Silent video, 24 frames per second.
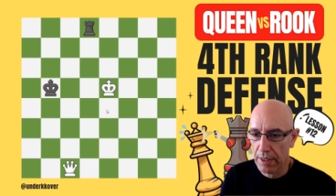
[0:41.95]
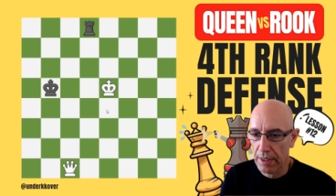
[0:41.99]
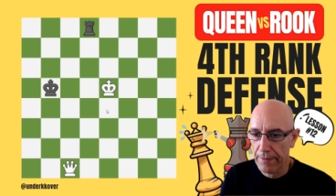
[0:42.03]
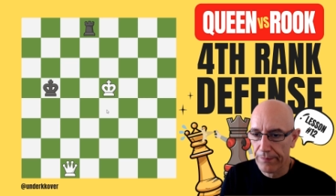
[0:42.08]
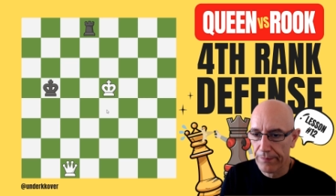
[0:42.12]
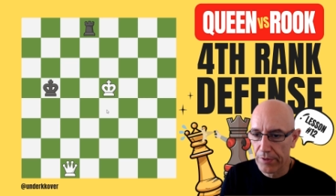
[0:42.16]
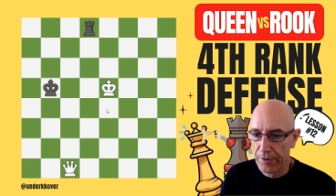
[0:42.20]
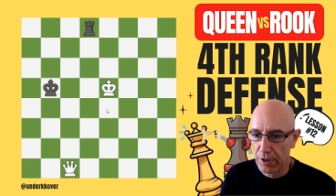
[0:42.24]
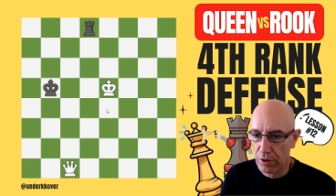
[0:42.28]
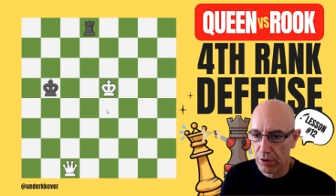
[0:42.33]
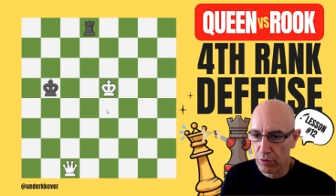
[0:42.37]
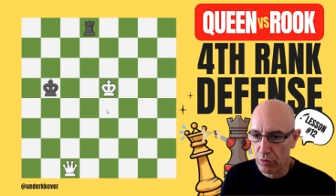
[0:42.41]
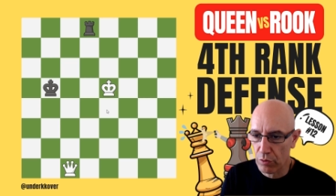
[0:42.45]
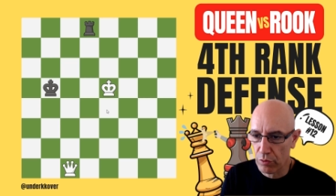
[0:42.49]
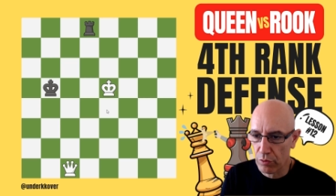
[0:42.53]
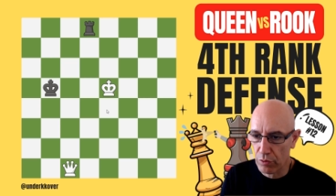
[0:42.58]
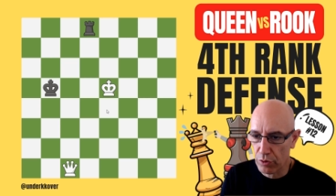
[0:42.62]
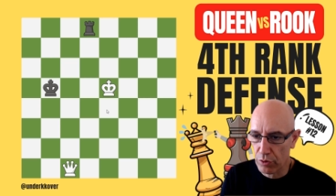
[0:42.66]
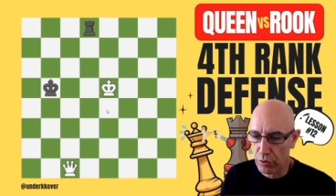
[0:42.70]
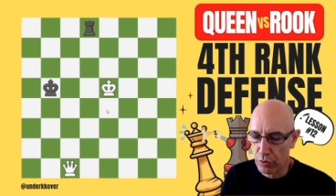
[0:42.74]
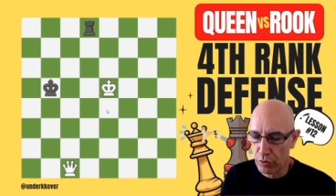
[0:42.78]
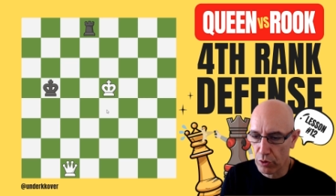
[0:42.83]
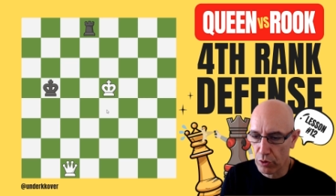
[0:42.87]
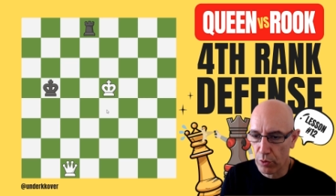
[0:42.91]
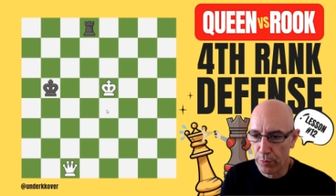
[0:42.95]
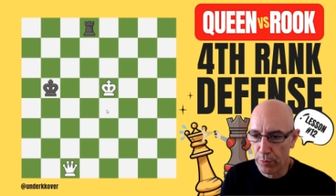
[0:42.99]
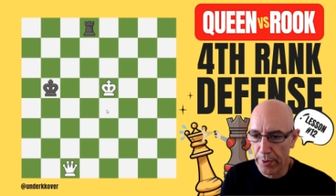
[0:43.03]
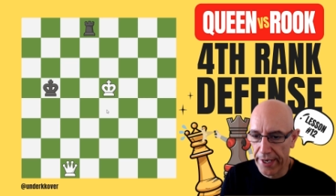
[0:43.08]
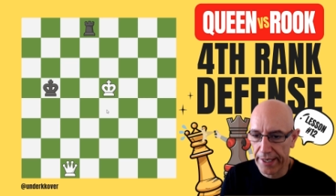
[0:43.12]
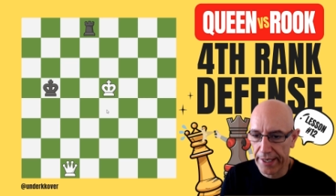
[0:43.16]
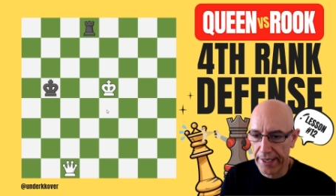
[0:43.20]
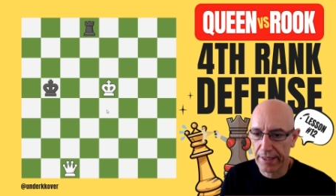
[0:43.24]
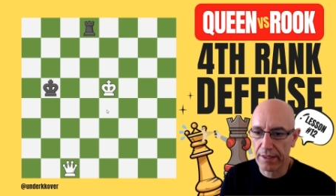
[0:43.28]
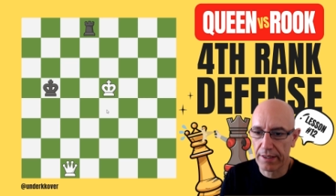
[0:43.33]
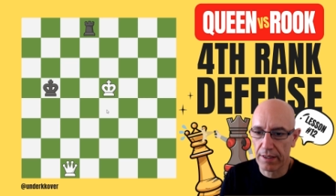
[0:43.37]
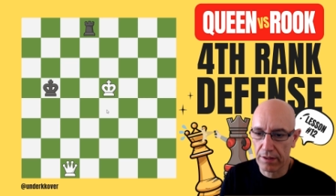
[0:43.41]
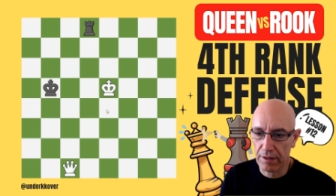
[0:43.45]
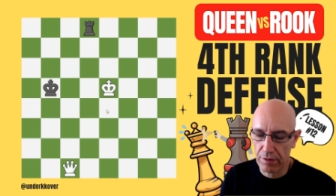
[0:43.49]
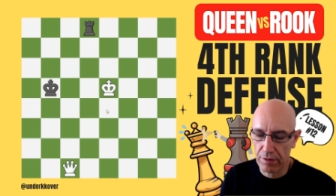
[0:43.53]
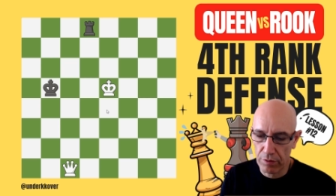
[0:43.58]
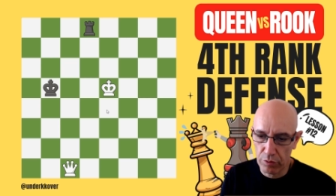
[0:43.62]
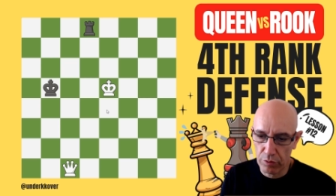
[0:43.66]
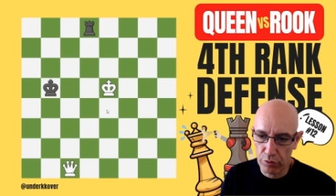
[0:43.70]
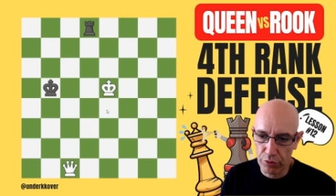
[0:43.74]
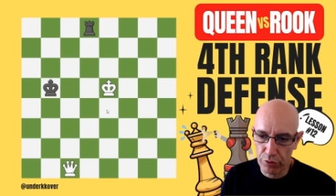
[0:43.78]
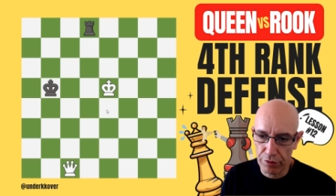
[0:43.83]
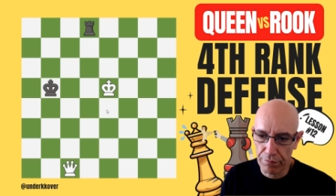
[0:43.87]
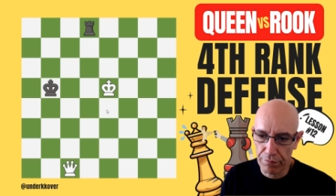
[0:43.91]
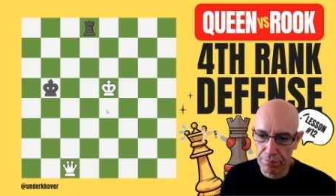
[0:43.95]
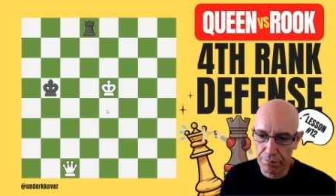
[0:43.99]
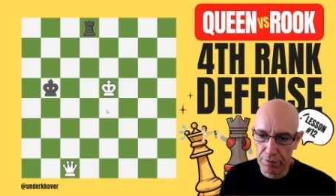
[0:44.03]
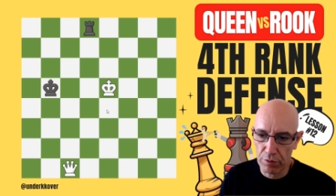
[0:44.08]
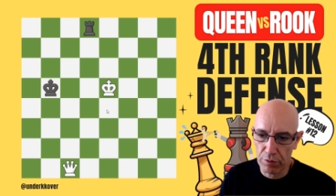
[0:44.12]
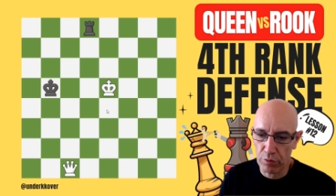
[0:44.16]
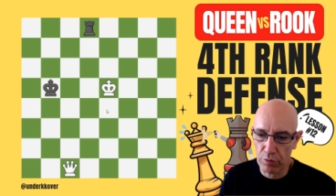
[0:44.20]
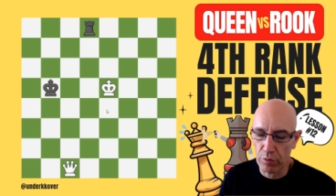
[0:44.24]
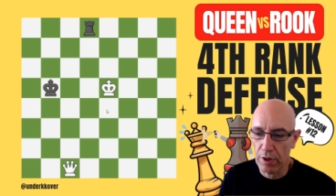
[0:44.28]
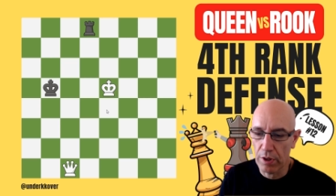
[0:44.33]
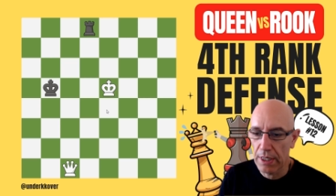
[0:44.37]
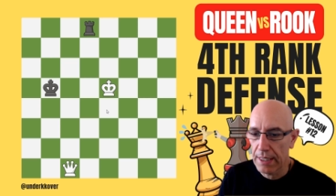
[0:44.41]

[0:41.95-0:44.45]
you go back and you review